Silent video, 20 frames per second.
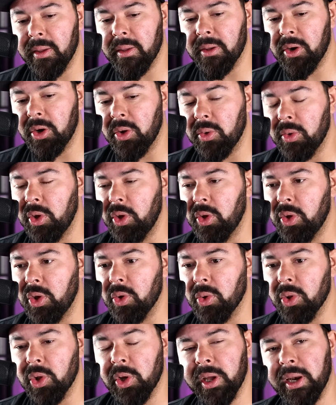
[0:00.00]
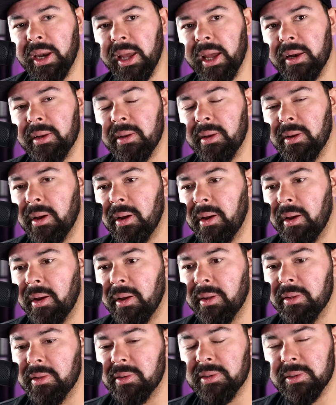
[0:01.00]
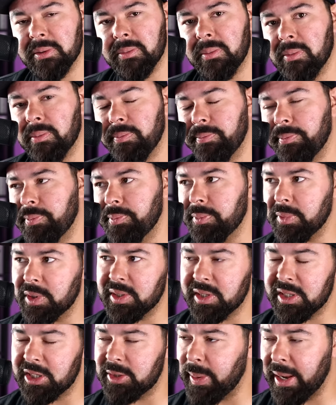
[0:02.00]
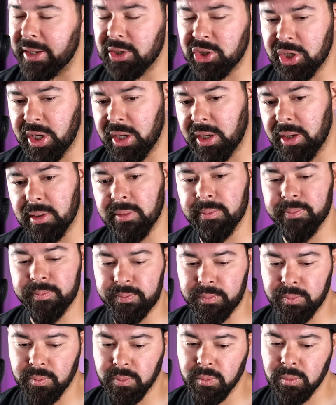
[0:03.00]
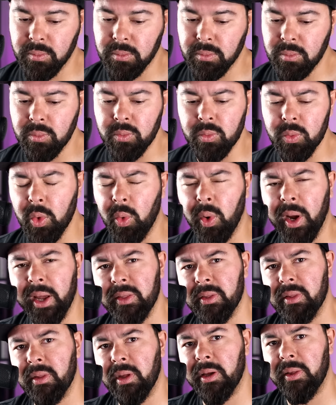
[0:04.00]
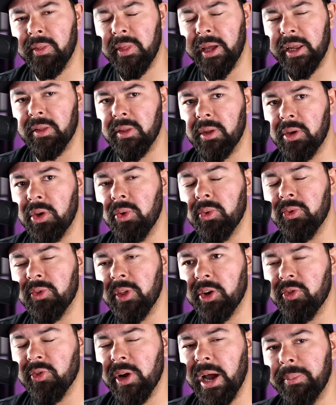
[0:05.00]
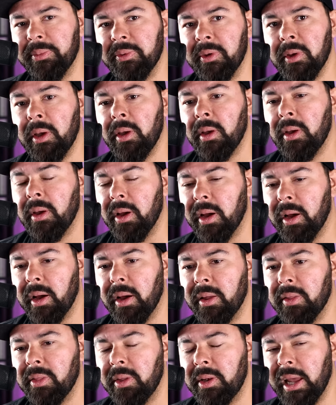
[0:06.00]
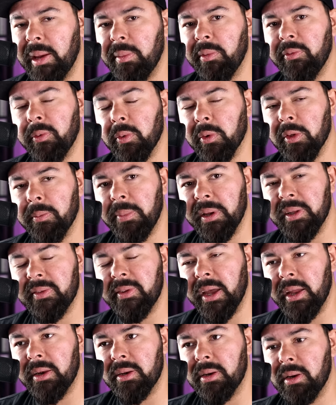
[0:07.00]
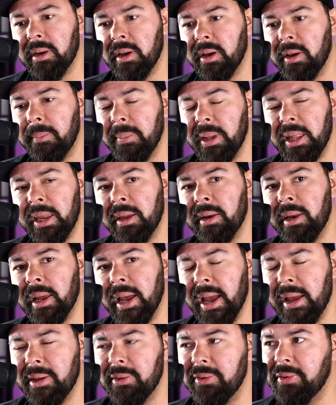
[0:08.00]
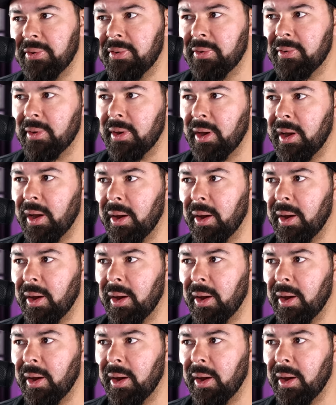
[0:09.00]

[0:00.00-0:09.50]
you're looking at the suspension, right? The news that dropped the day before the Big Ten media days,